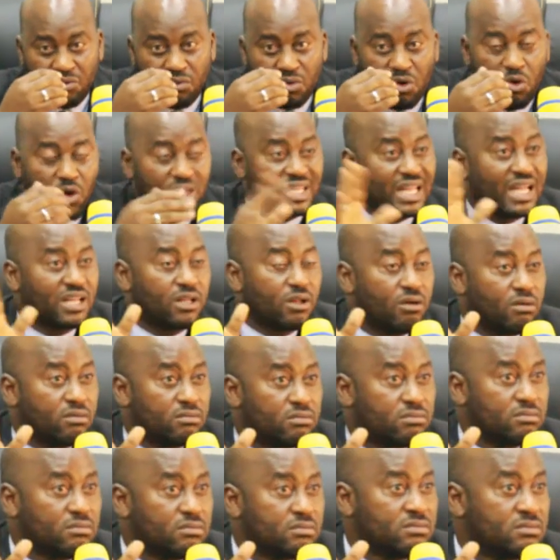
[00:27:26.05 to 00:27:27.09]
all
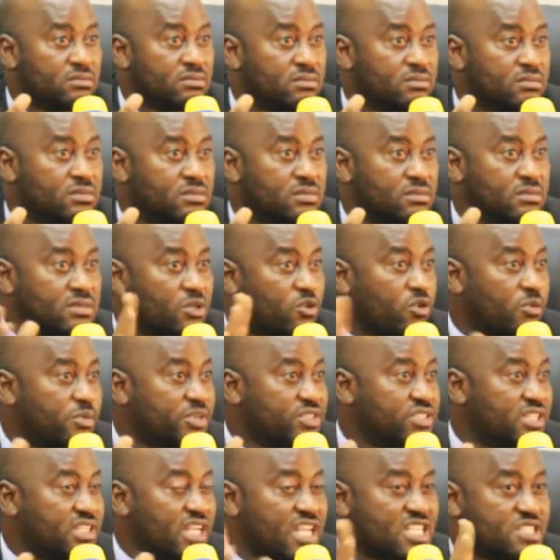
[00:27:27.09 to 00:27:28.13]
along the
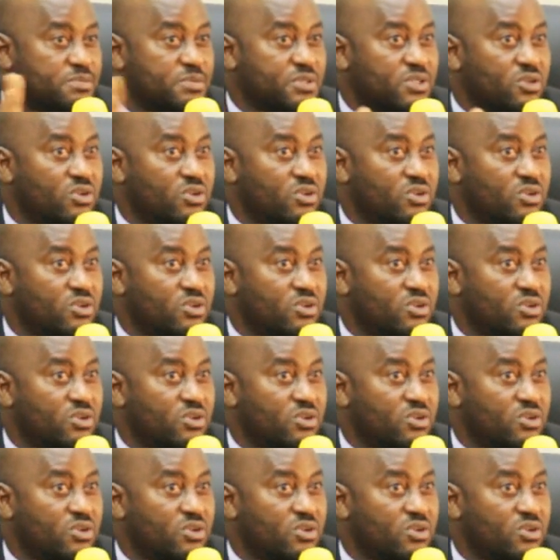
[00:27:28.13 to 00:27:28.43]
commission has been